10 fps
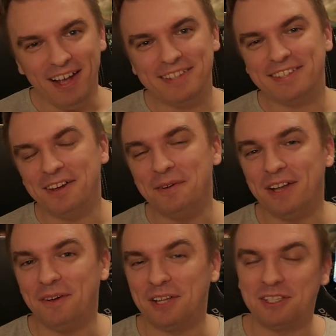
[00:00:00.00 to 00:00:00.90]
Alright, so
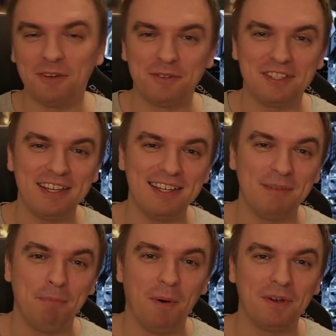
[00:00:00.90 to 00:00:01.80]
now that you've seen
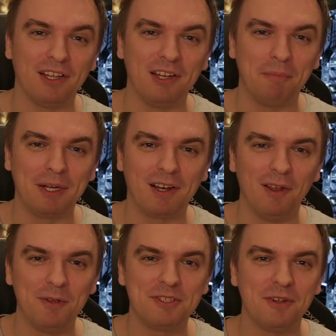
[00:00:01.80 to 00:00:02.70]
the board a little bit
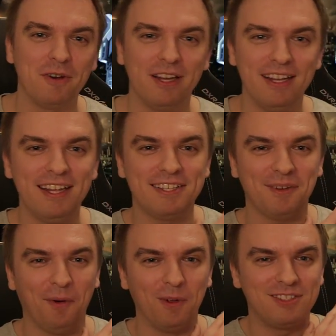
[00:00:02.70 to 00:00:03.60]
closer, it is
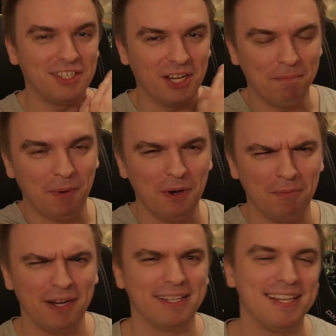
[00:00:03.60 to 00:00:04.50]
all set up on
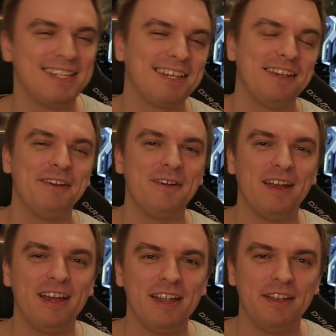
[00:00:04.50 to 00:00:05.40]
my desk here
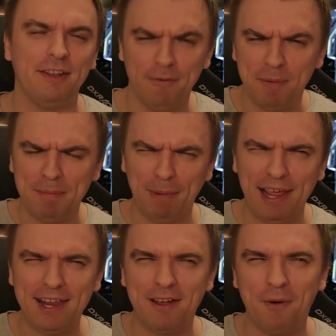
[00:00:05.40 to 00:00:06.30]
and I've been
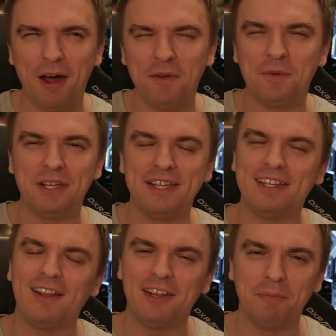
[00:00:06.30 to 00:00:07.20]
playing around with
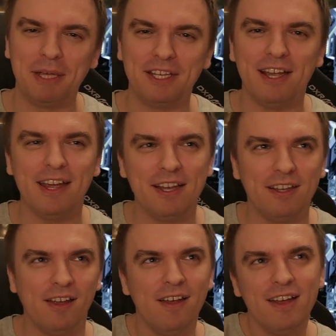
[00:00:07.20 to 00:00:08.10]
it a little bit
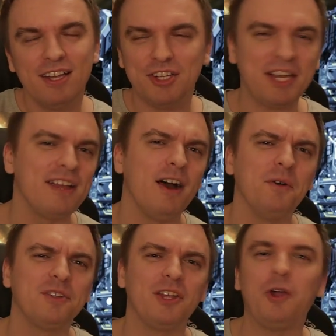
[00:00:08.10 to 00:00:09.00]
and uh, checking
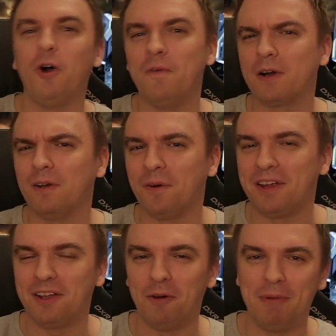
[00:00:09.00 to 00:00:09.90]
out the overclocking